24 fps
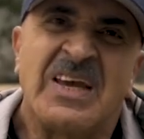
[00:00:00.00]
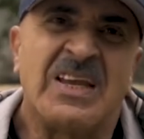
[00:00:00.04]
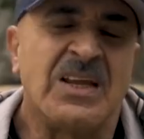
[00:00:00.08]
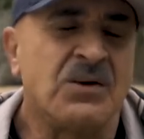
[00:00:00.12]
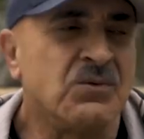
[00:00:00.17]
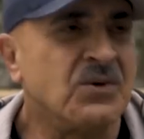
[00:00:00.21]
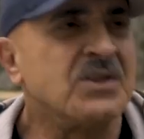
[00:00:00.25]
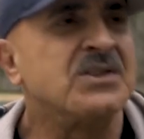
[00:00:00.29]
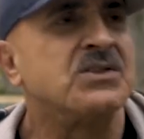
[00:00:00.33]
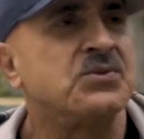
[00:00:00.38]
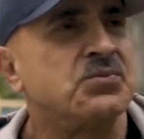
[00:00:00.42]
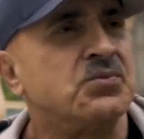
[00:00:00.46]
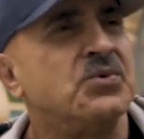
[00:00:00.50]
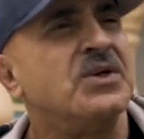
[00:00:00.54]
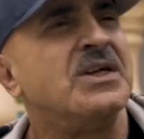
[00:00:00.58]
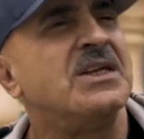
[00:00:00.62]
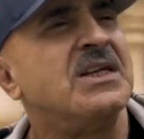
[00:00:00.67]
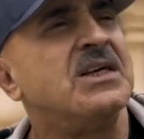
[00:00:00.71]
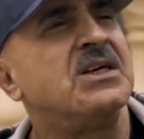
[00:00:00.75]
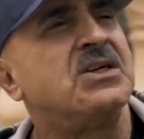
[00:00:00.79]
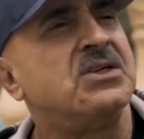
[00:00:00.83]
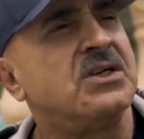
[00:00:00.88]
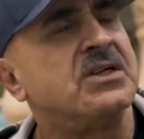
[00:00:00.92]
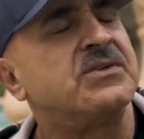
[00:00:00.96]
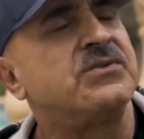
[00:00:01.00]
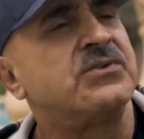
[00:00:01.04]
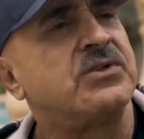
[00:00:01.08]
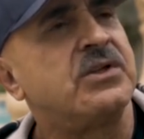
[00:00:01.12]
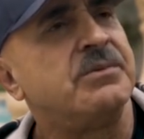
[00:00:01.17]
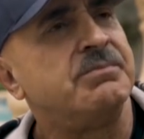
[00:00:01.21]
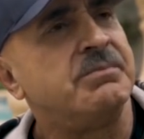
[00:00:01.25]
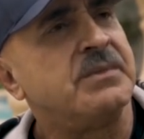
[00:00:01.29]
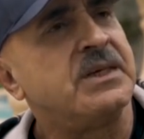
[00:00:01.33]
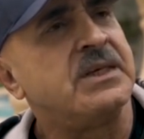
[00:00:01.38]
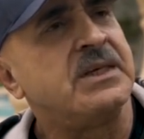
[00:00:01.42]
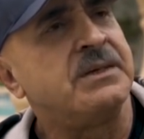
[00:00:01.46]
And it was really
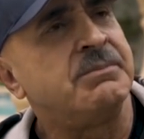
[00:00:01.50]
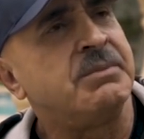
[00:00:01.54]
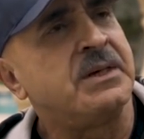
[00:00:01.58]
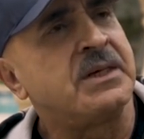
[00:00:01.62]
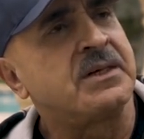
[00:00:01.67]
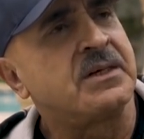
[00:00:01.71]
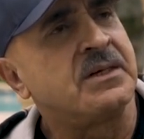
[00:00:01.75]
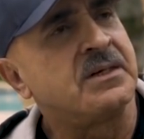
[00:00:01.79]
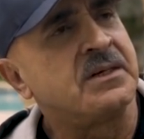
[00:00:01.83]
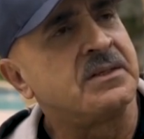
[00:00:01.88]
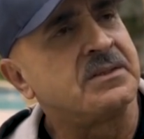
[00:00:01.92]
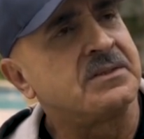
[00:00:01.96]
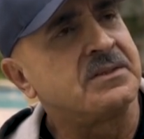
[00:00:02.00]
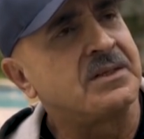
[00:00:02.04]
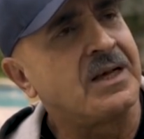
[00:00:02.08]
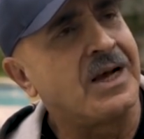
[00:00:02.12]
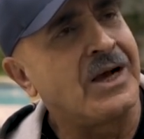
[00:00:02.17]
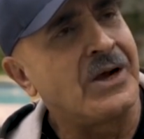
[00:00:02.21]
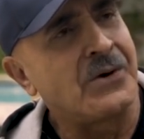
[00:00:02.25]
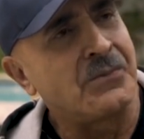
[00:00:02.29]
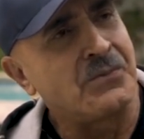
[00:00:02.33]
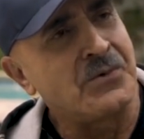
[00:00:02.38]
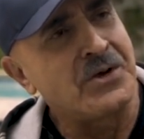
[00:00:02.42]
good to me because I